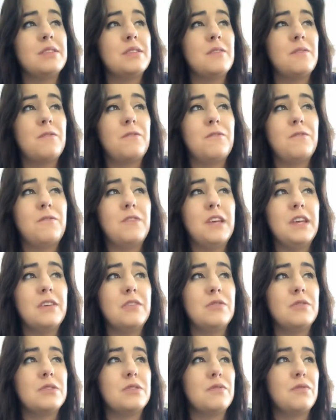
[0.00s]
and
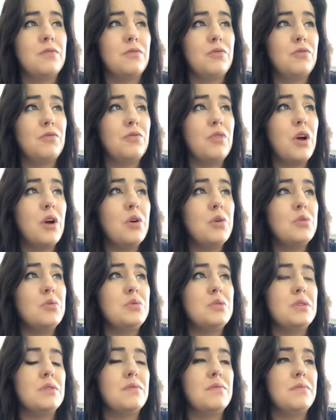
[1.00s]
fields of
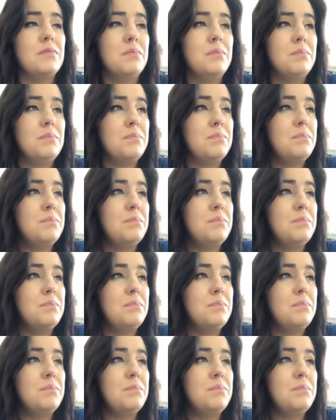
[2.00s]
rows of